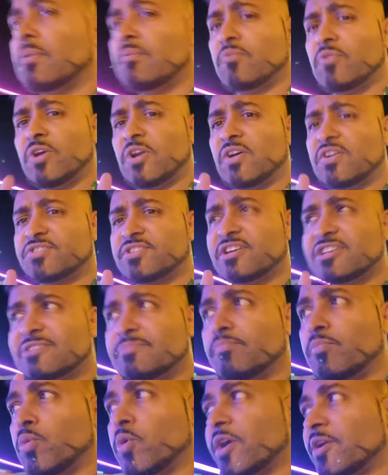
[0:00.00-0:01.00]
realise that's
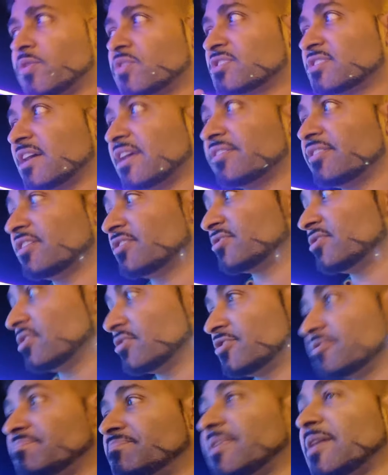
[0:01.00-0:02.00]
when I started this. So
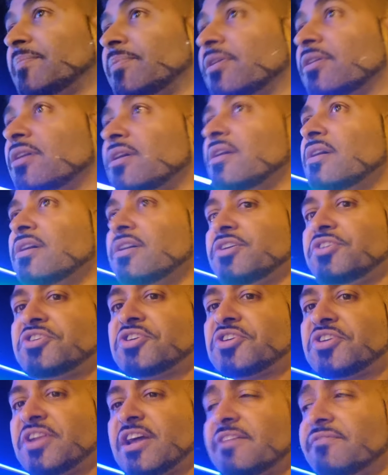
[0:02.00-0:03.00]
some people, you're
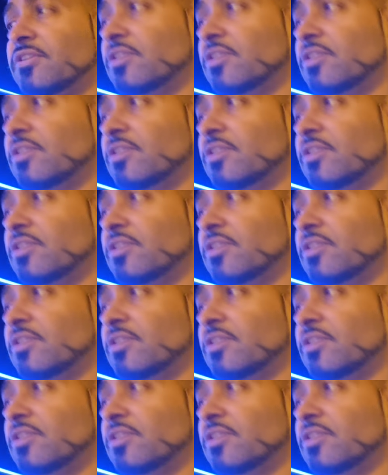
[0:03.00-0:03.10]
going to have a